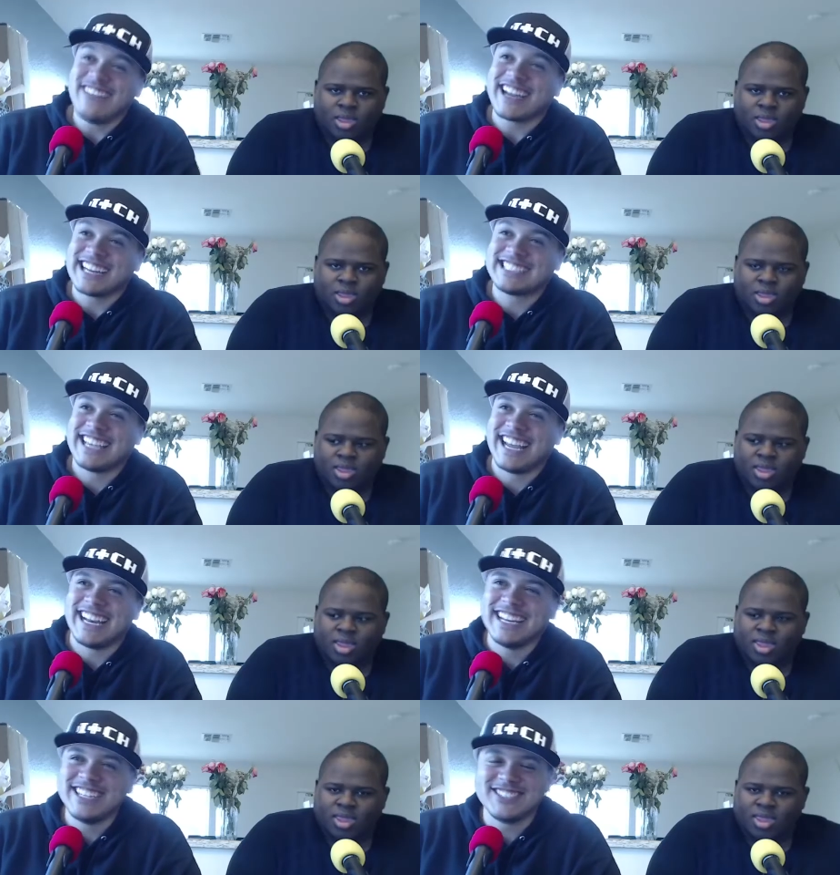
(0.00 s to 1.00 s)
Speaker 1: I'm not gonna say
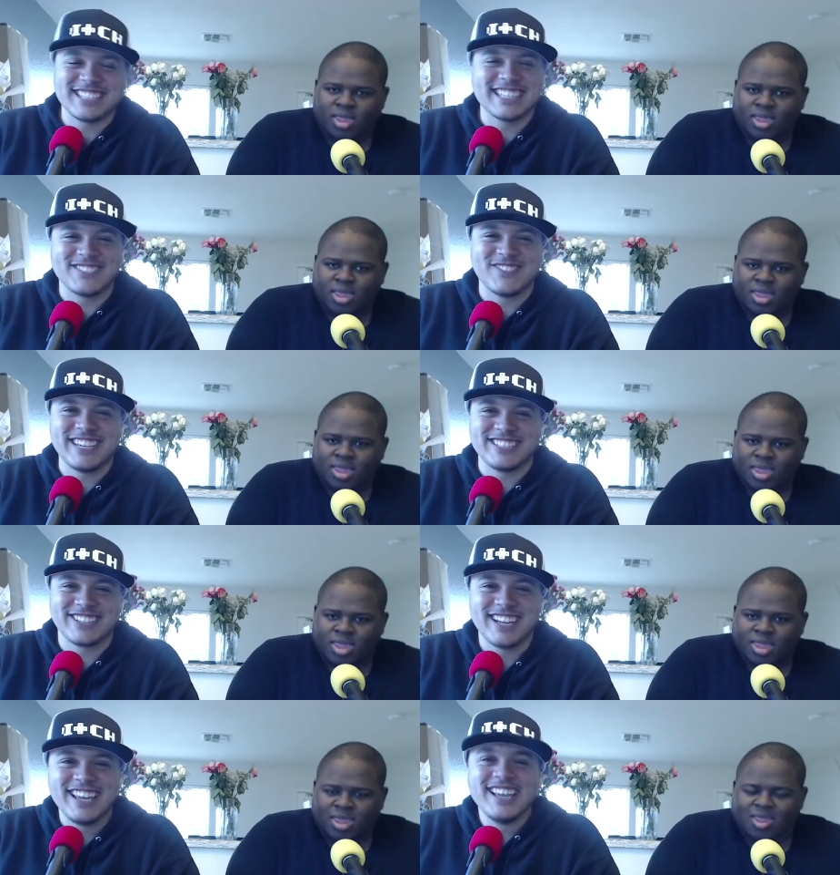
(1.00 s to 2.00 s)
it. In using this V,
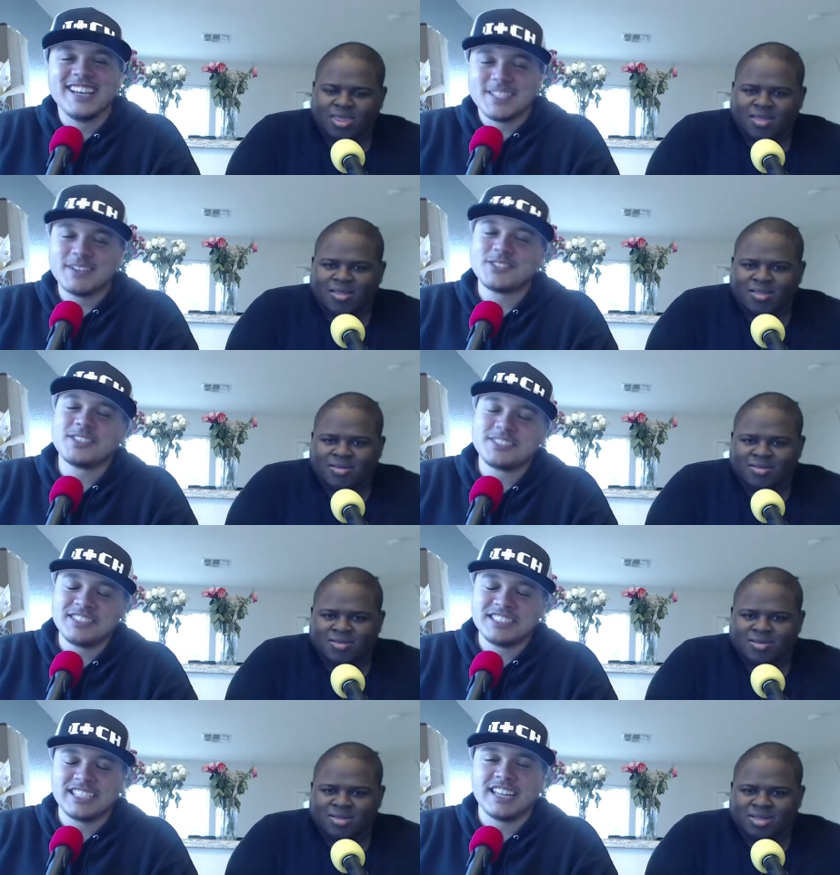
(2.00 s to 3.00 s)
so I just want
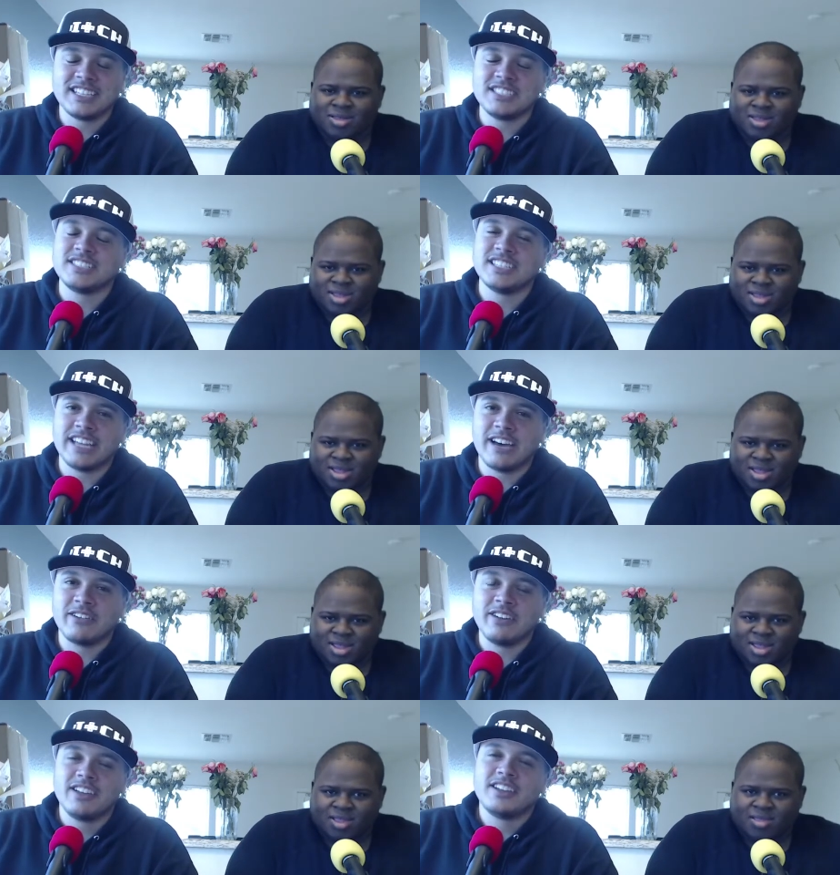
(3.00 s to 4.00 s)
to say that she's
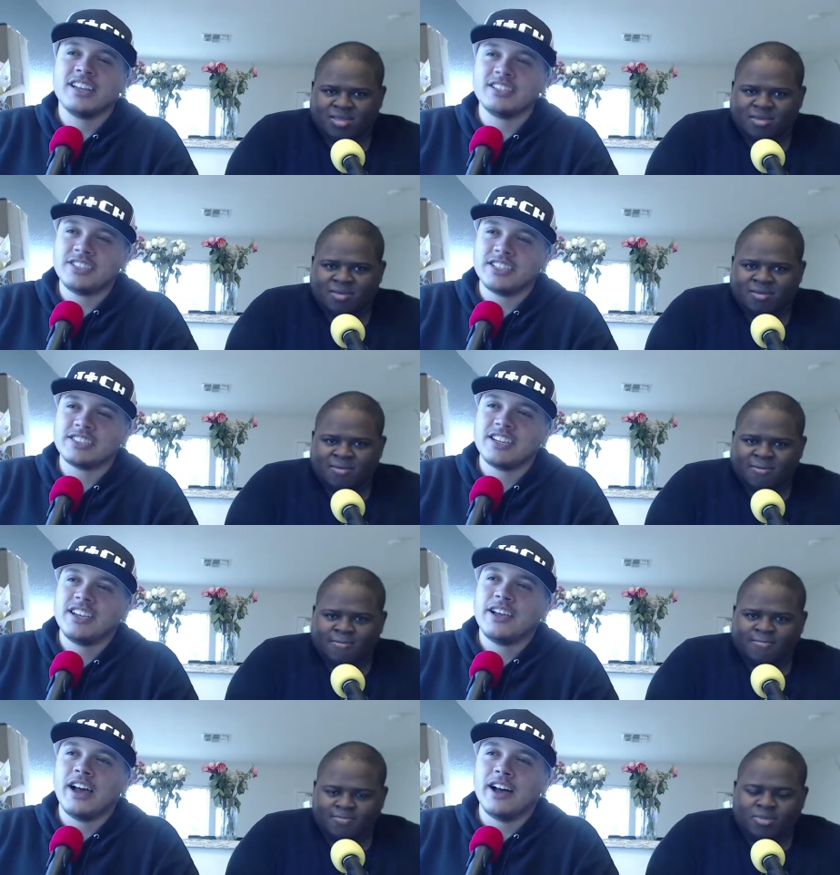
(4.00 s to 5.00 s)
endowed, and she is.
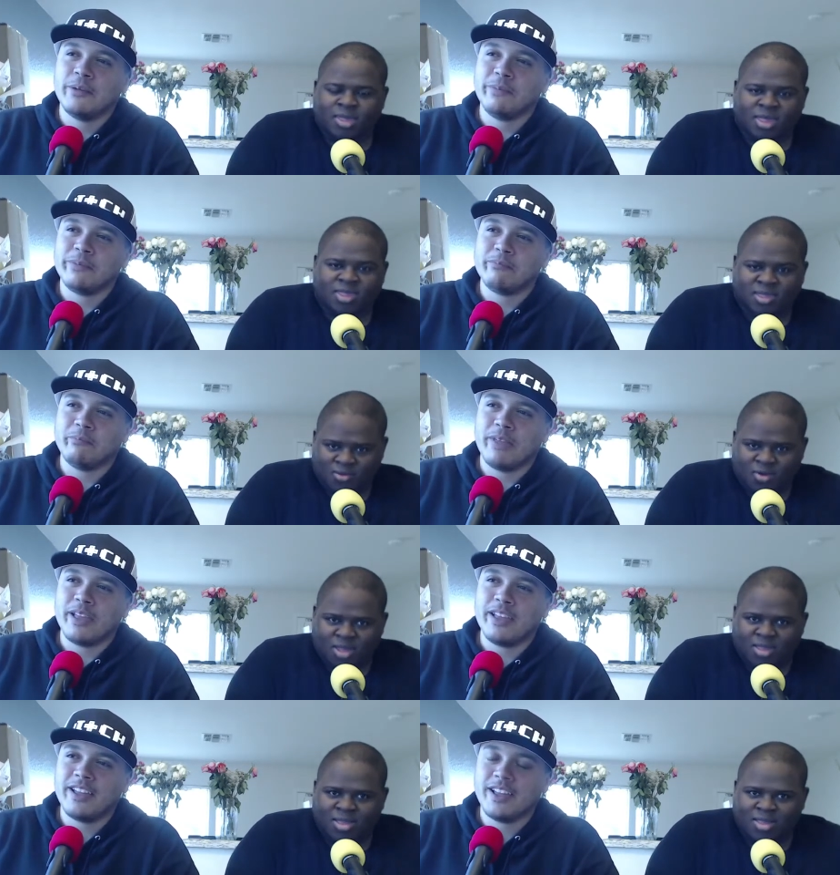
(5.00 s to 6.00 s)
Um, yeah, she's
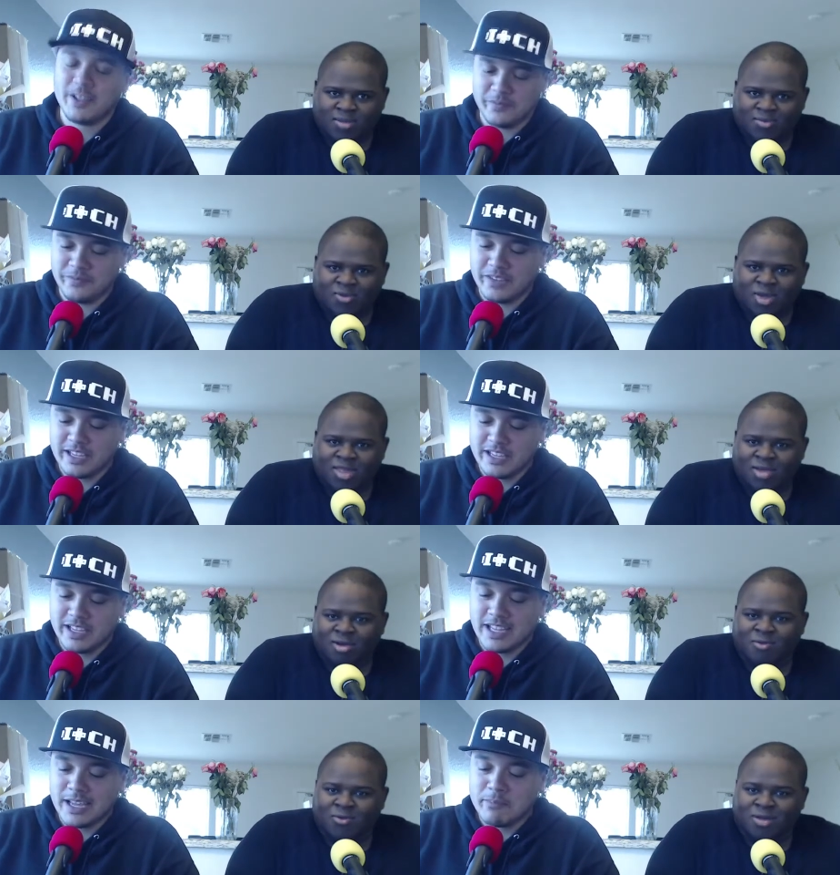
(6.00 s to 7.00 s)
Speaker 2: quite the quite the
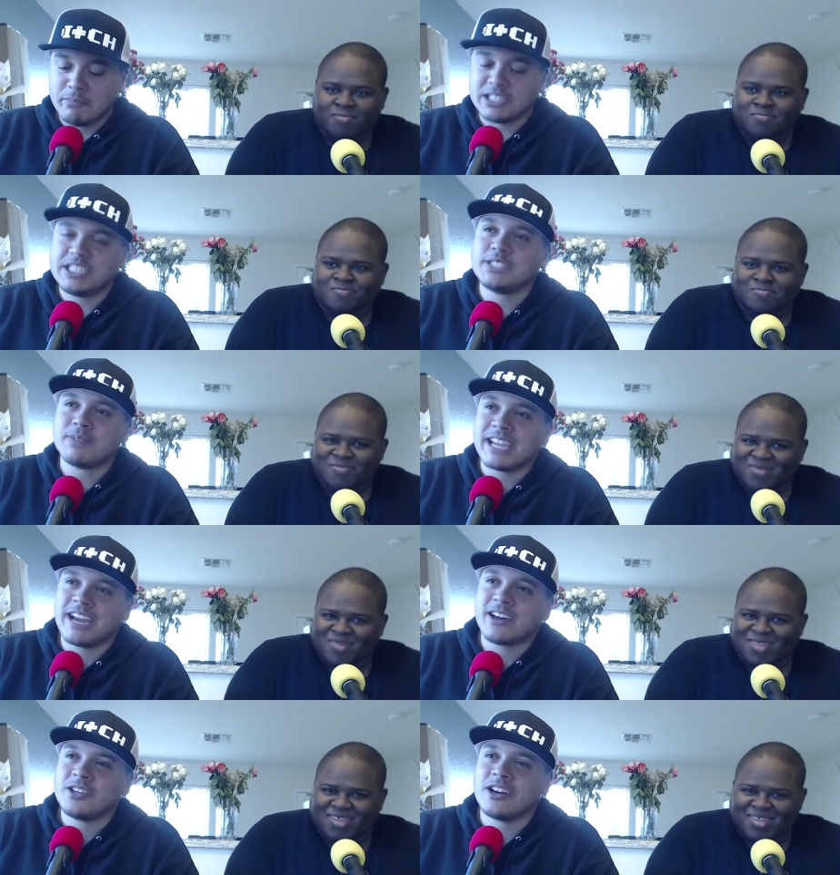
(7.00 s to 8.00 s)
Kirby one. But
Speaker 1: she's my
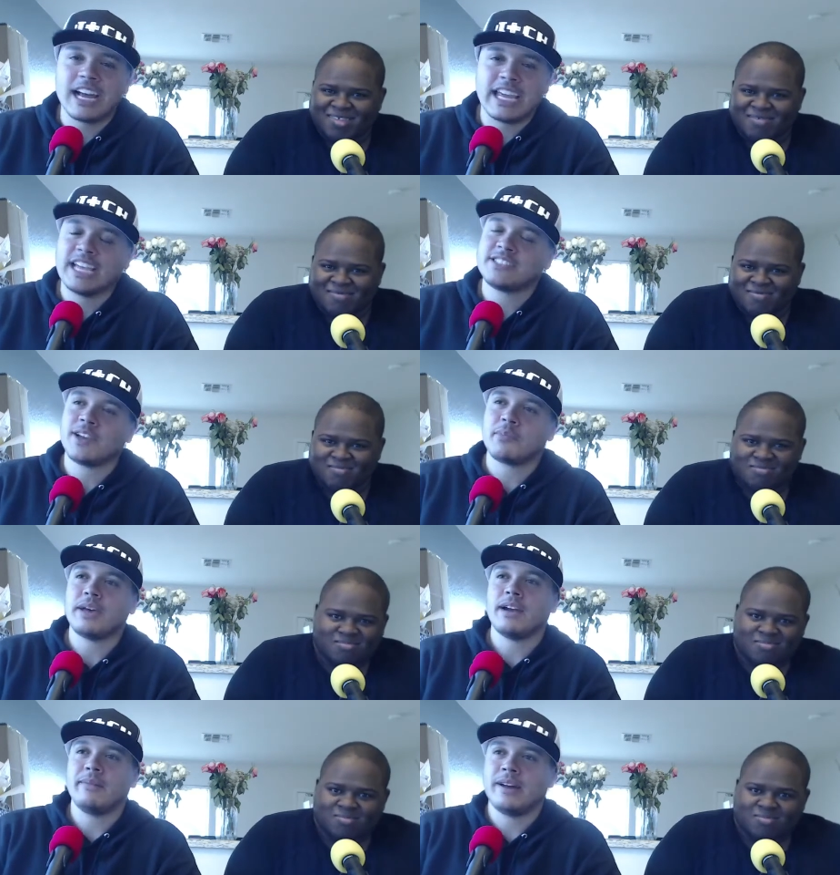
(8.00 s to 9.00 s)
character, and I can't talk
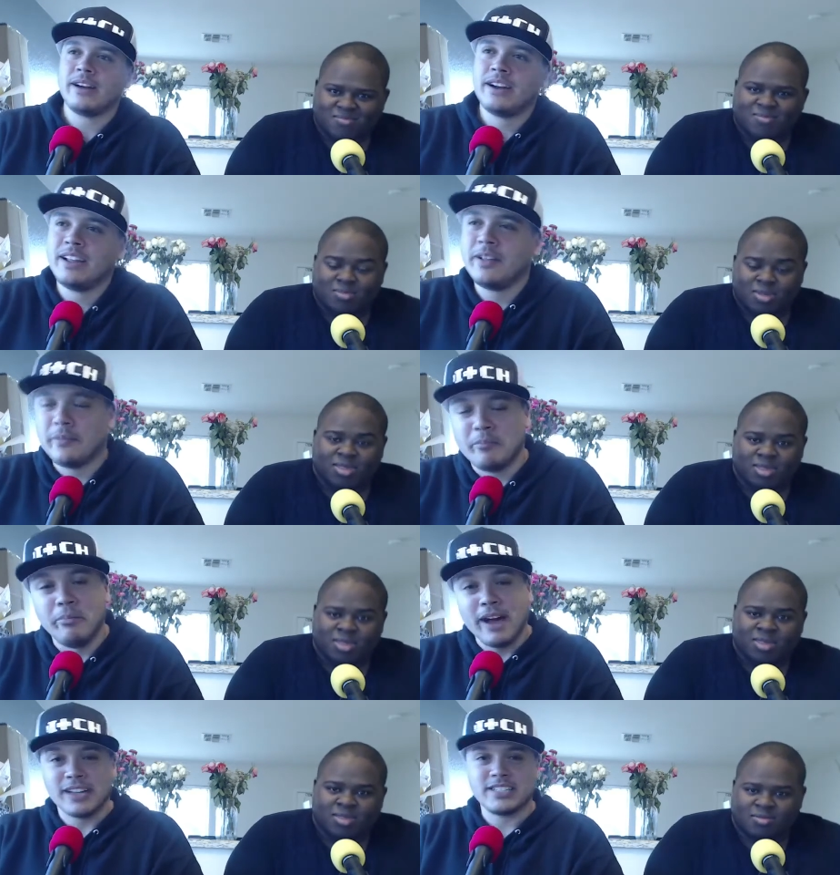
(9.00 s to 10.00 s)
bad about her. She
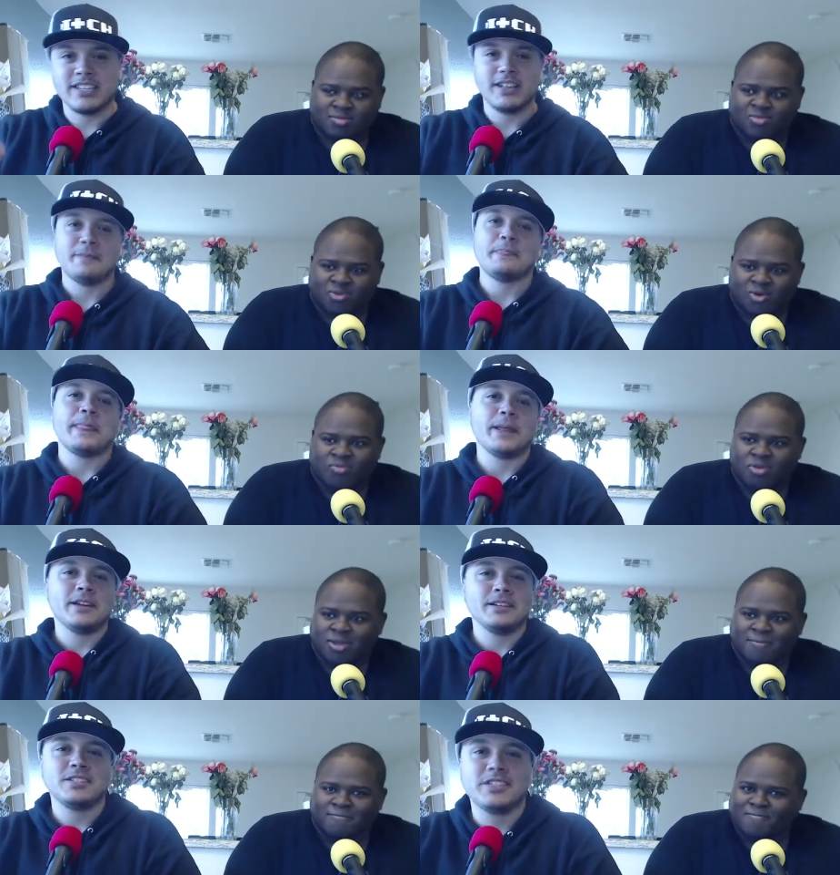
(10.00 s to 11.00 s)
but. Is quite
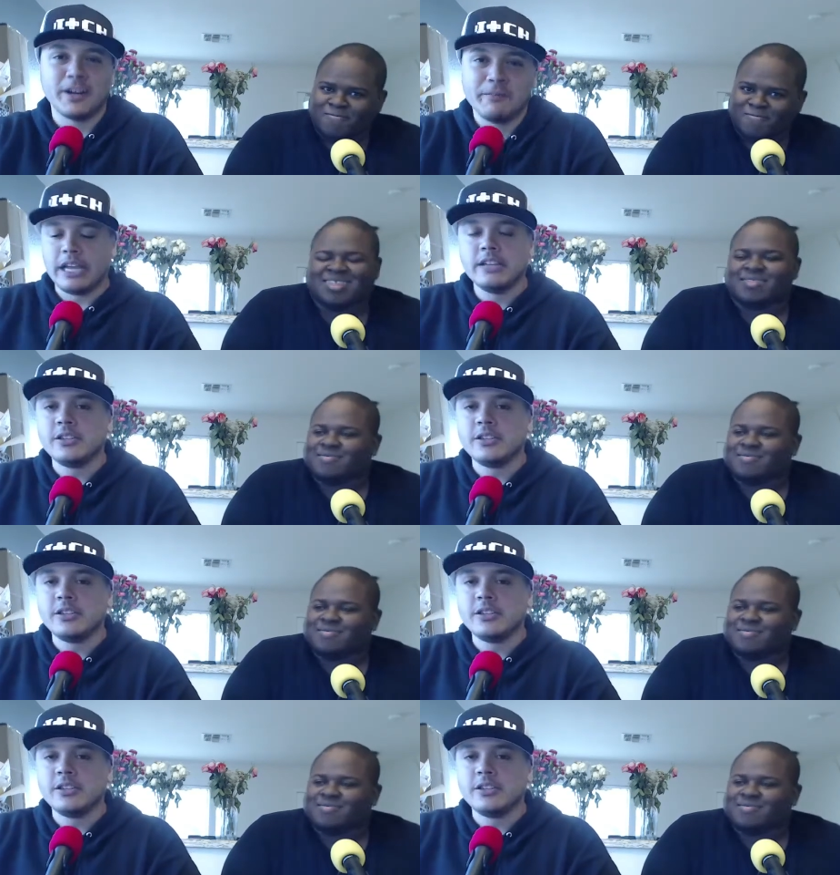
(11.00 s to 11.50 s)
pretty. Shut up. In